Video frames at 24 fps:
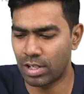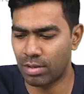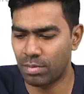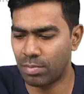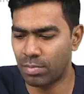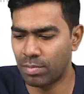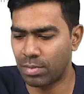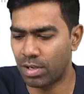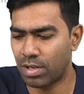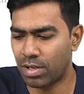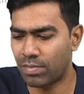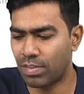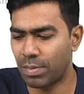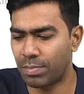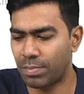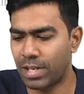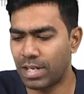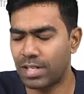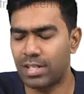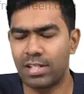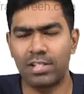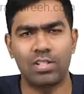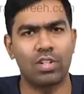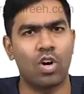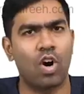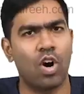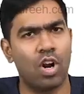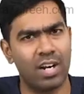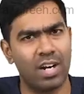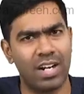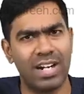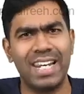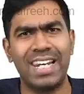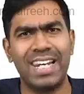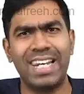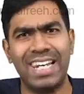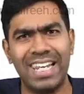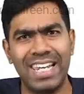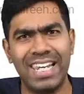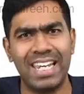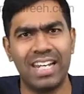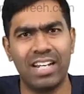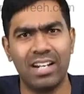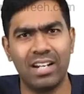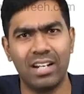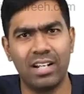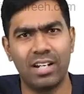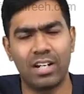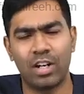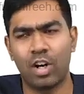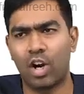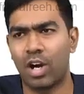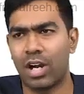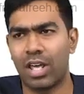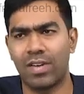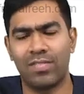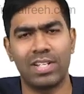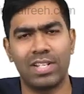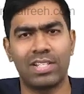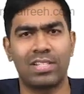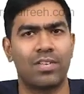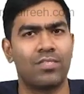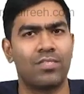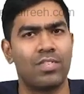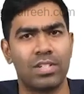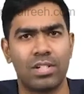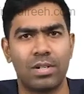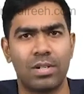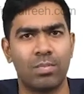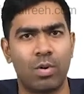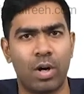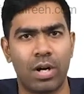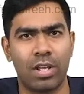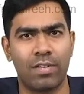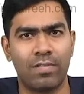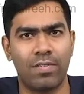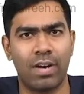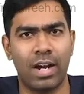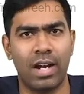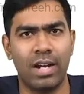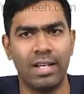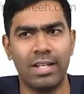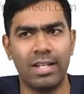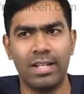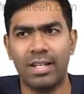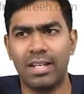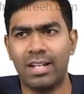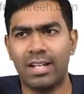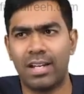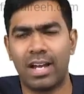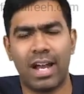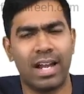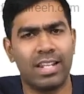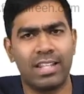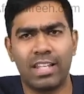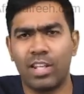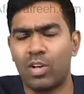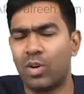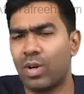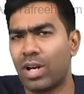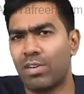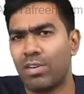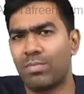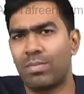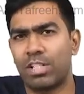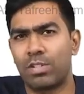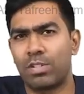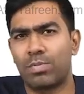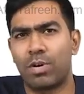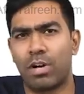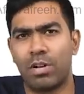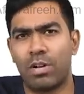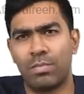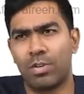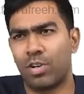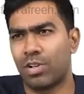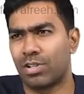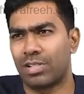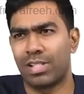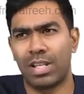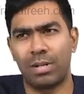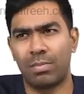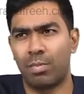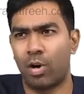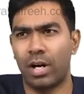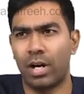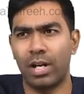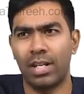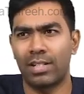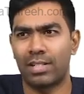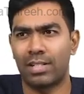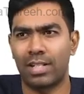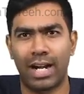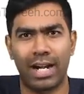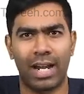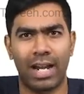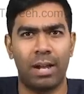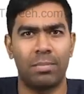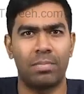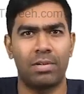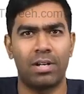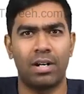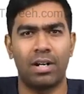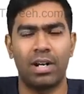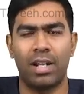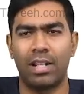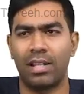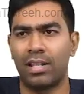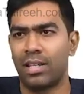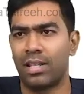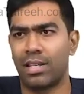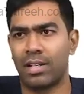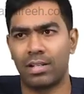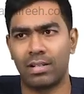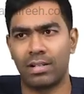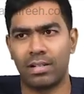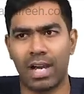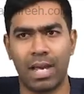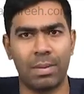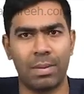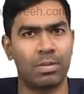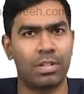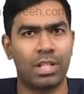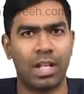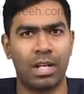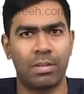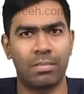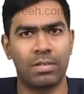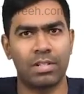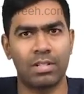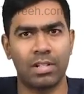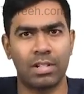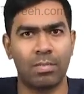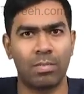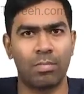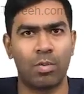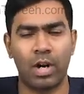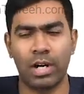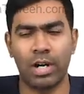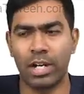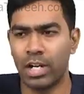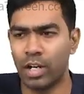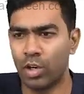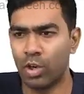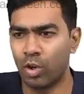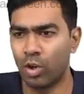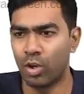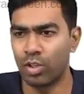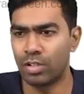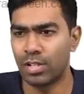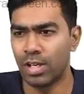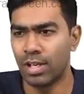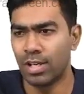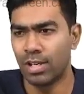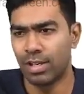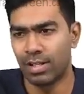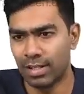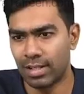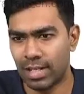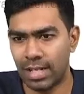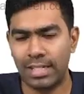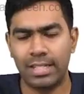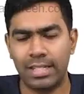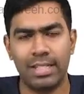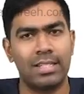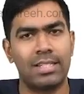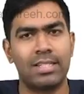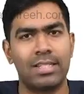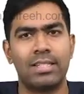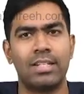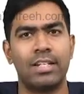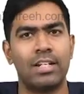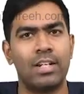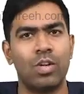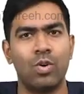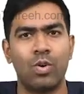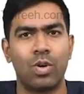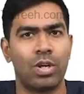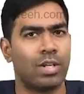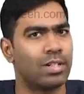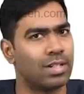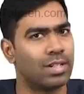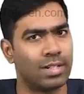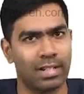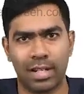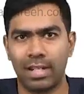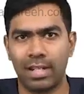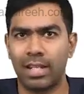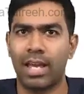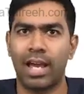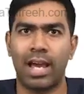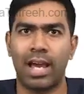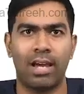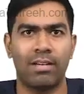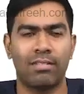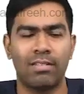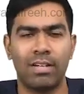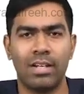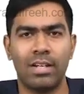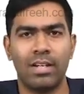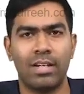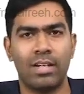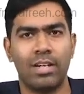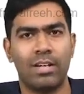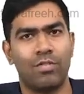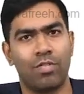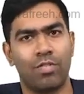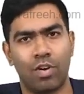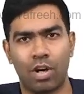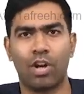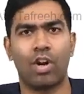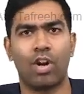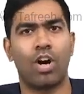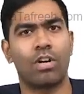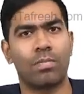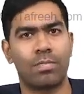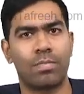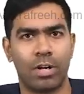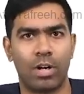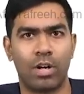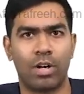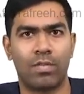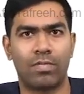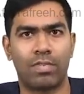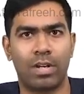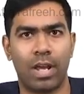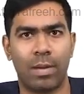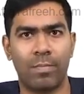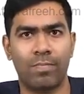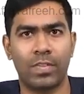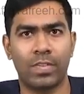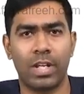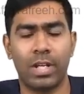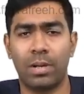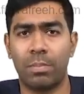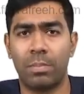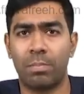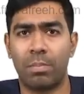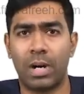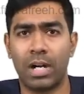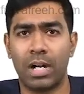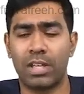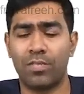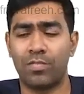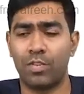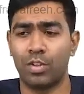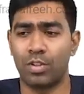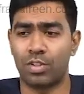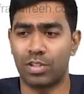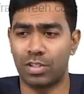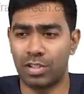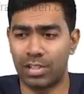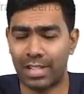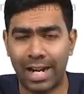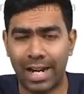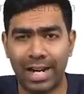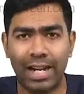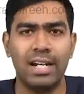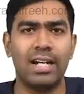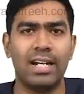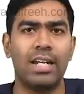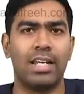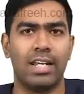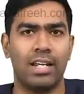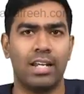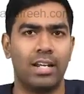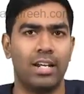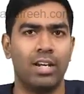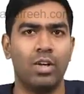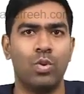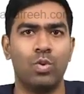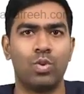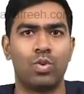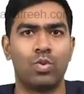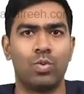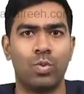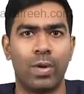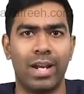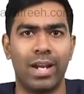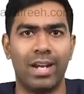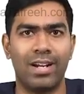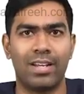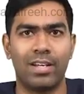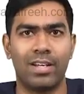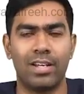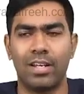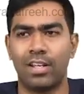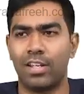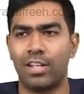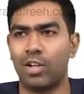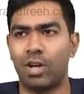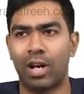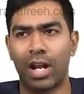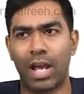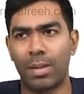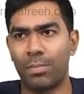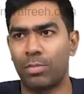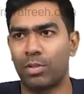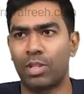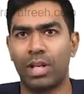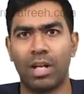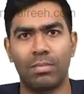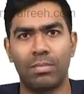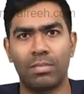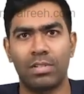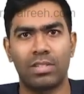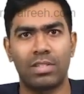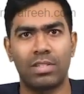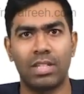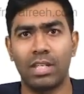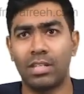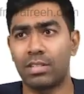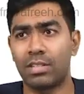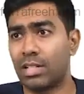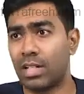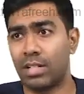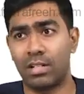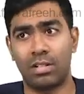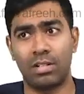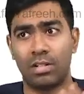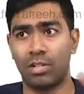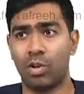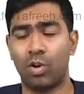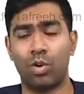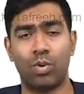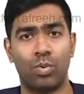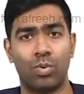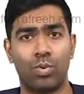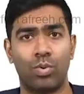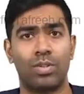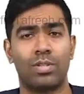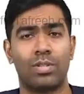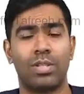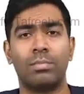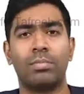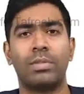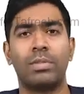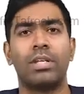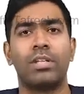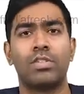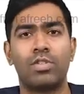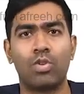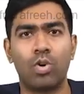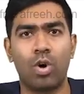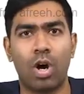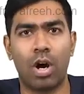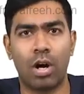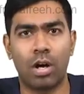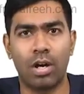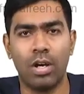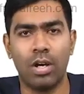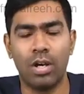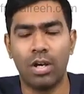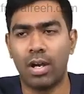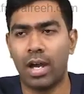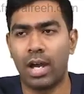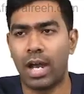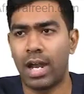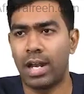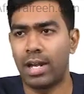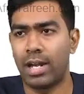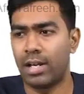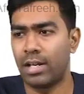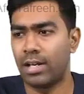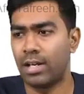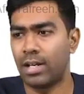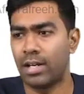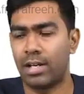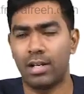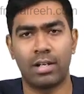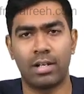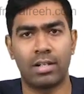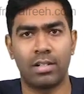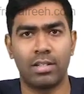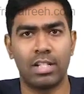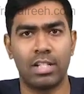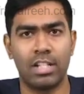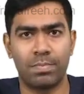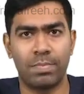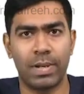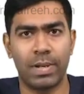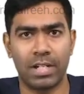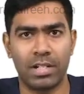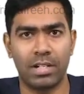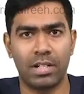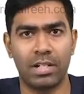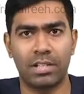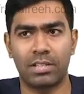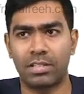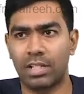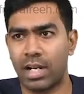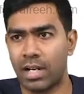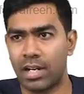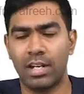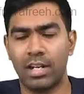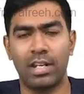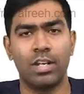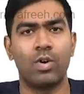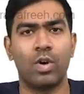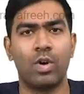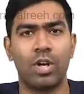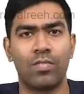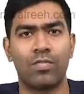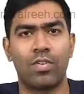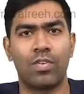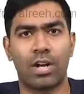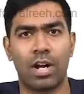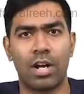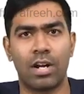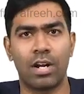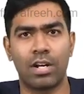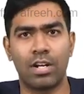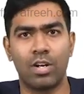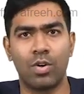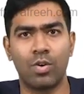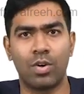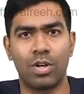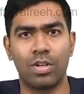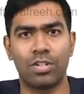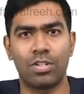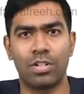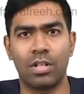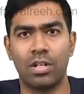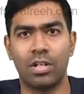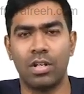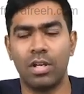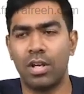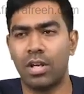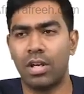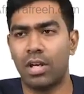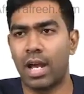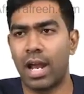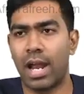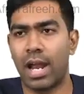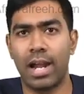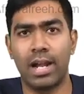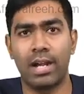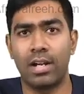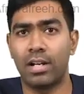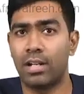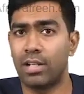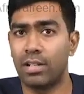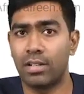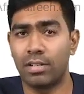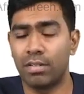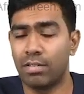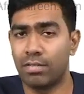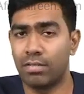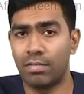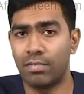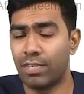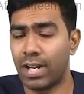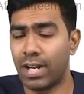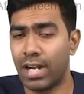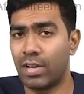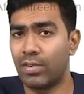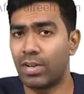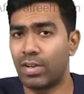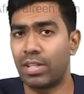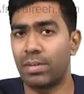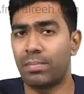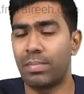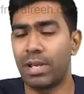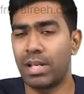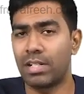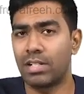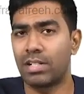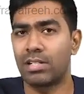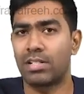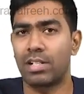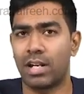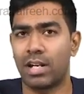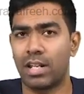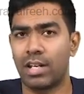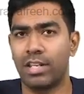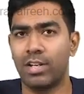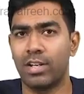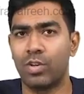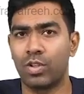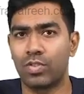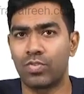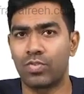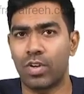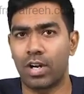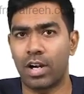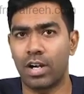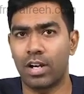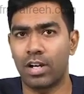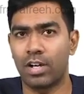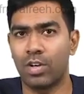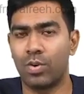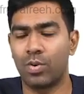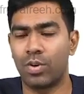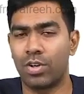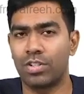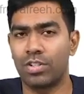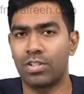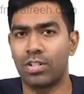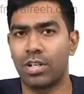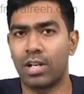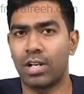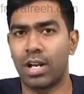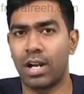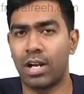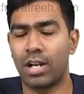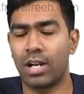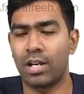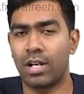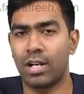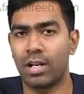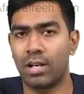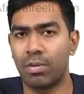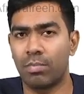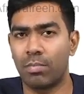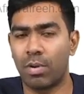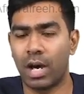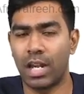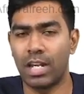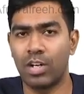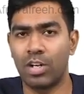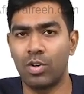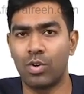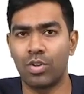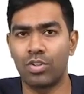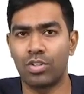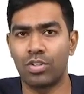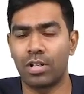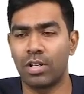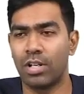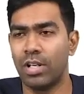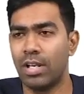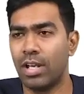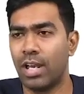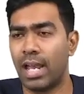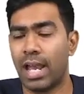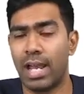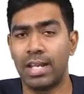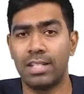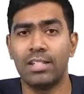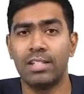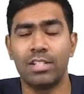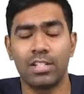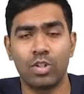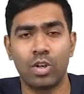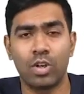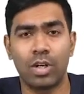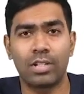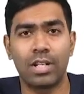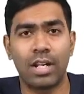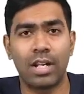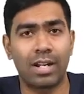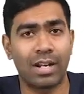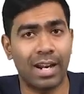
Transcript: remember, if the patient is already lean, not having sufficient body fat, and they don't have much problem because their body is adapted and the hypothalamus and the body knows that this is the nutrition that they have for a long period of time. But if you suddenly lose weight, your hypothalamus thinks that, oh, something is wrong, and this patient is suddenly going for undernutrition. And whenever the patient suddenly goes for undernutrition and malnutrition, and this is not the